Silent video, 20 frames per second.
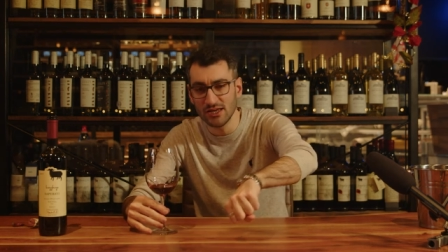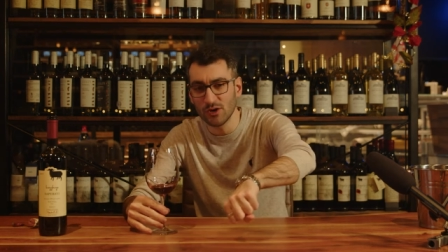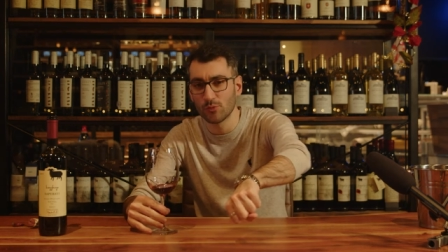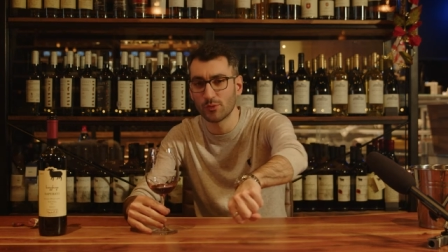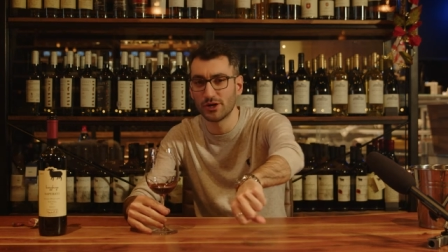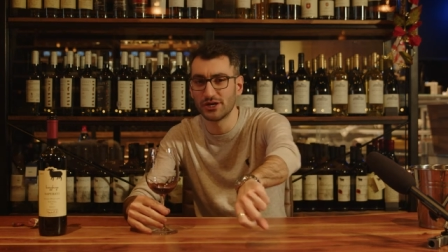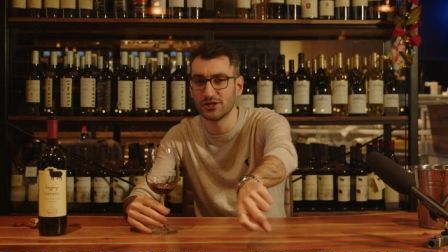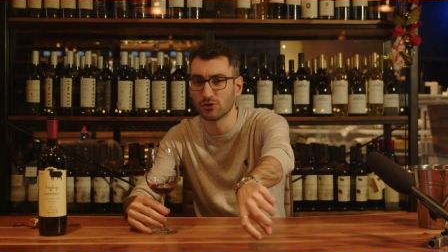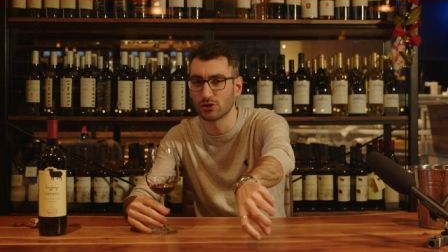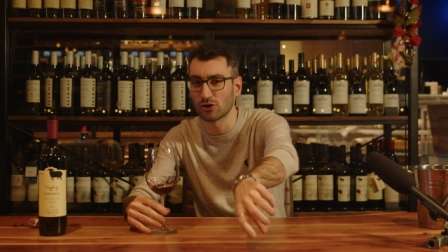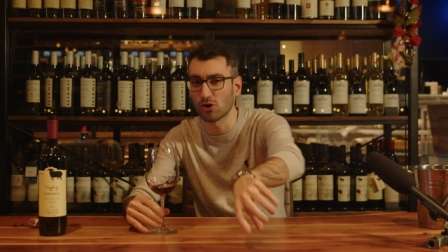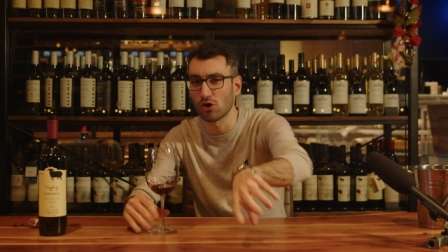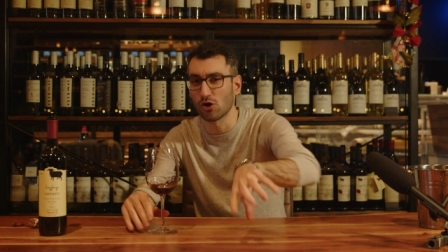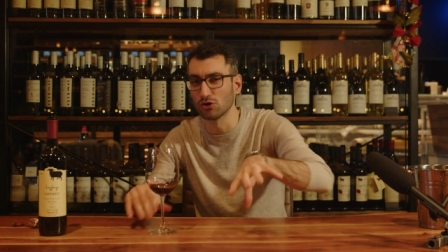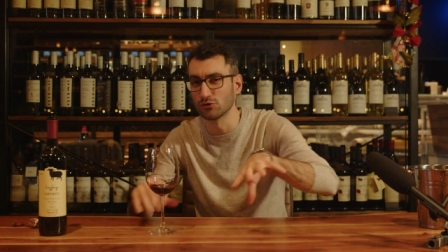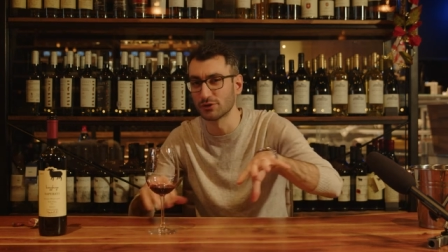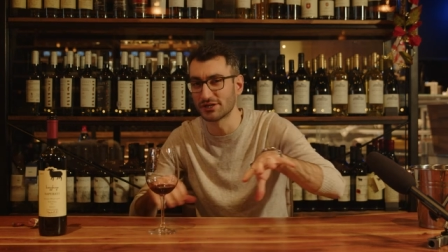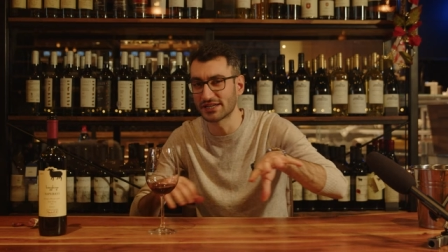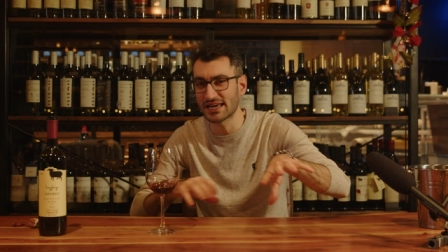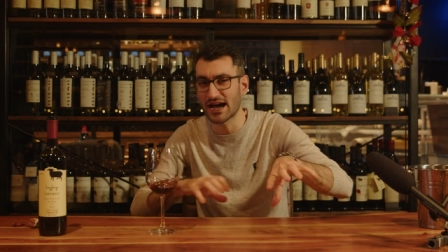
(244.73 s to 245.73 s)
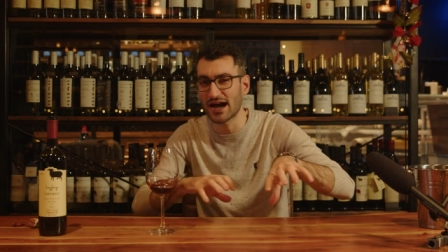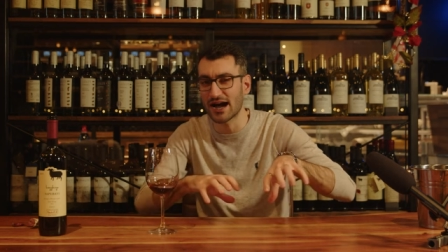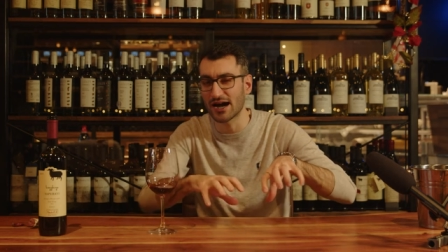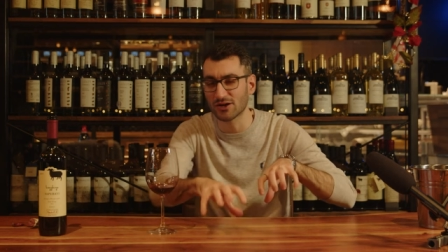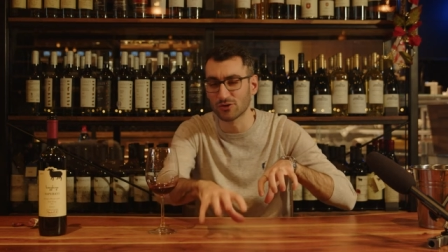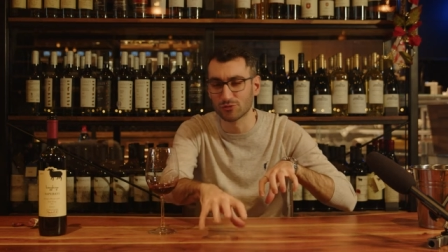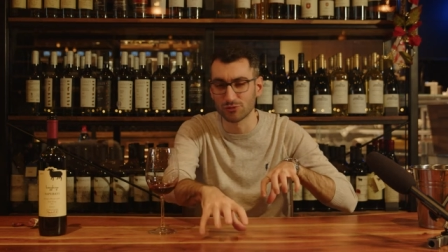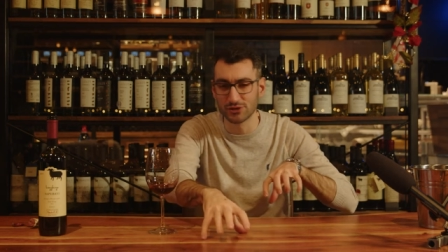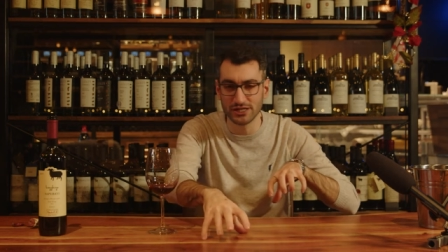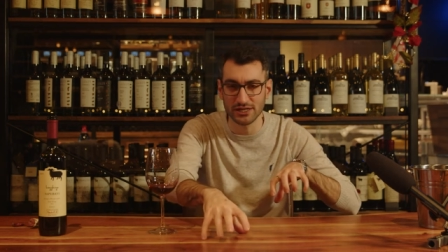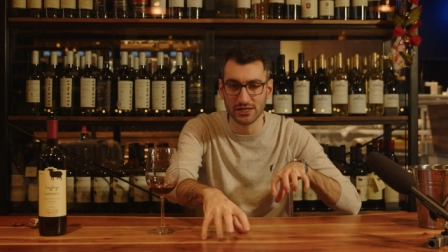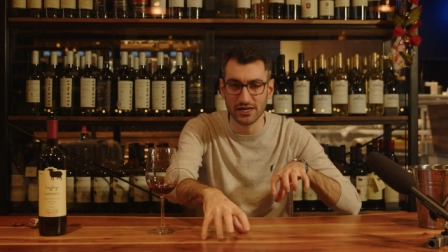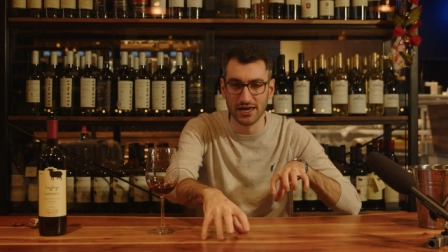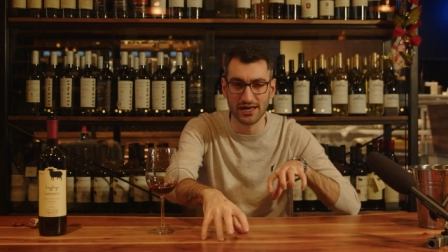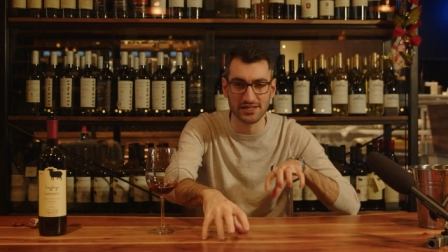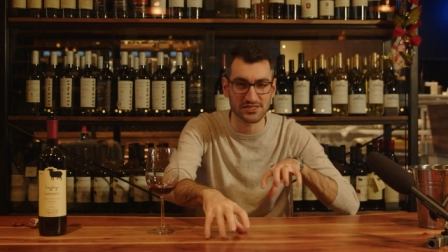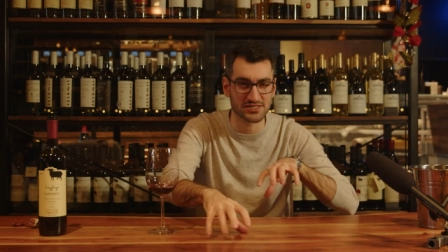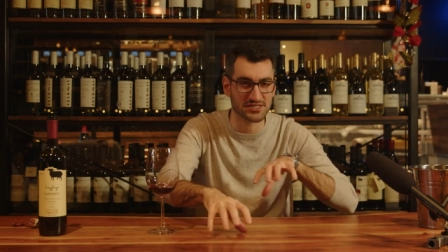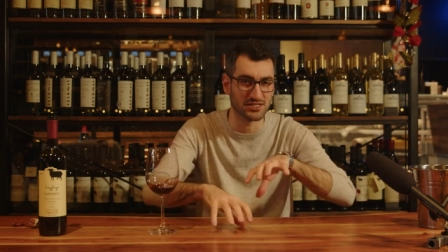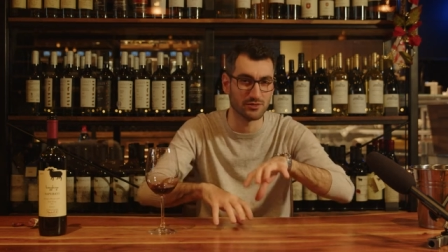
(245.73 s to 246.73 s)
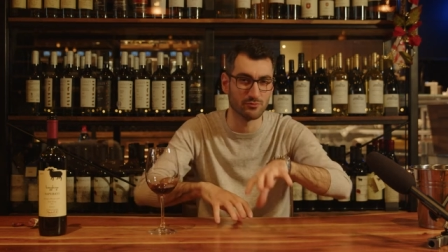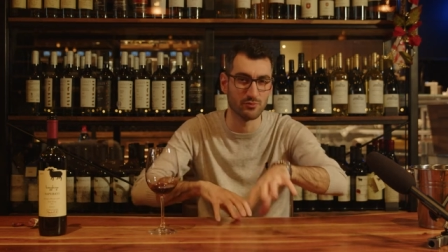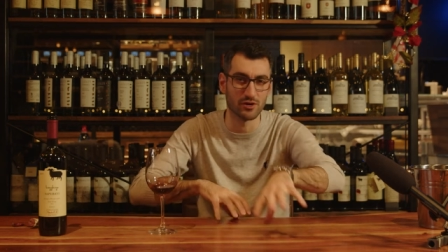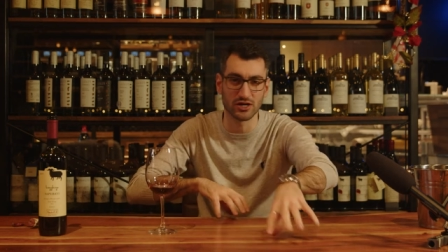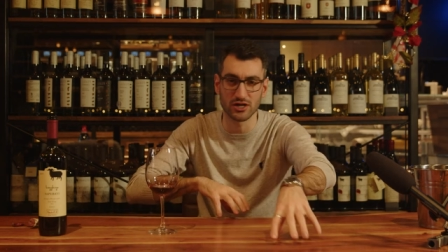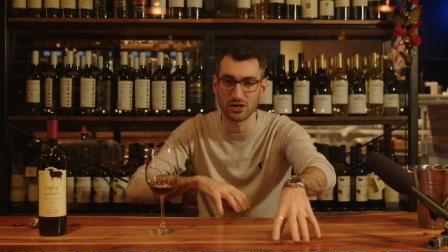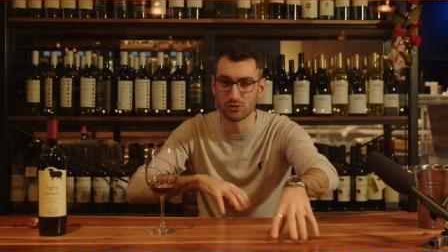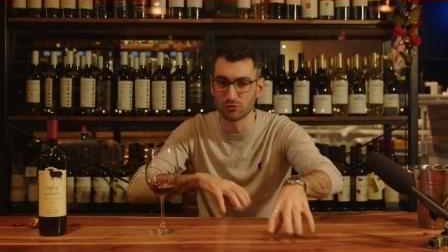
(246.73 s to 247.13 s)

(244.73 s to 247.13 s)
when you are already hungry, had some uh,